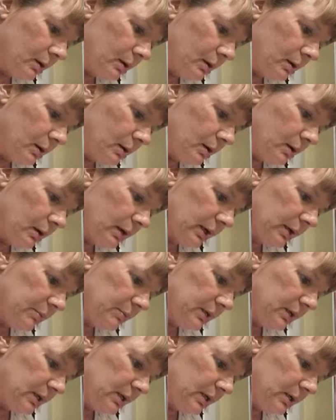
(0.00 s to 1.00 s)
how
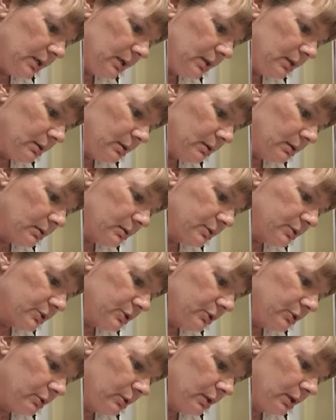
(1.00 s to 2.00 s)
many yards
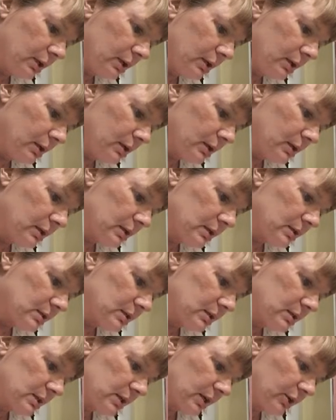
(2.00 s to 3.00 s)
do you need? It
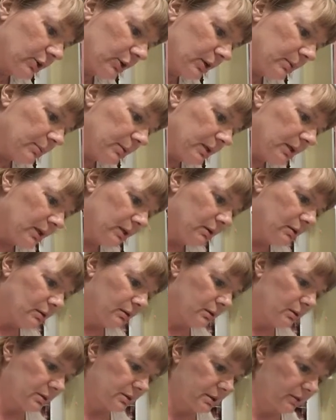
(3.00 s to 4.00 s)
doesn't tell you how many
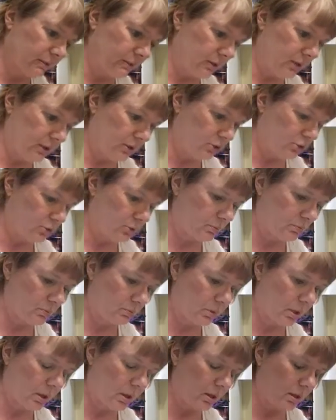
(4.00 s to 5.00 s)
yards of each
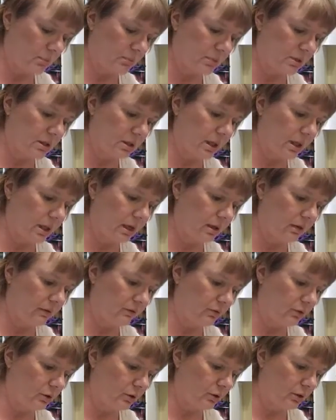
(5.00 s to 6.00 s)
skein
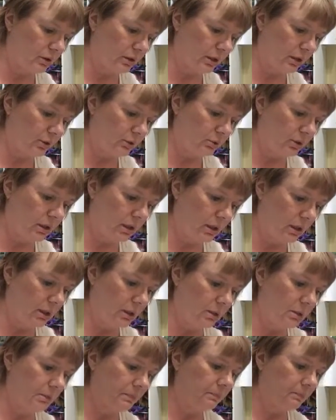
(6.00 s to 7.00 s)
of yarn that you
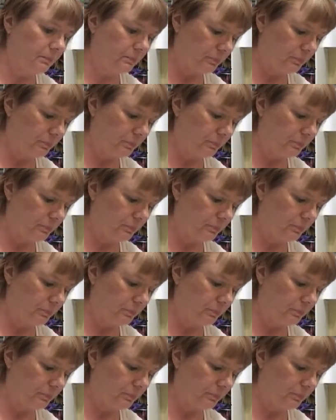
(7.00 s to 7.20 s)
need.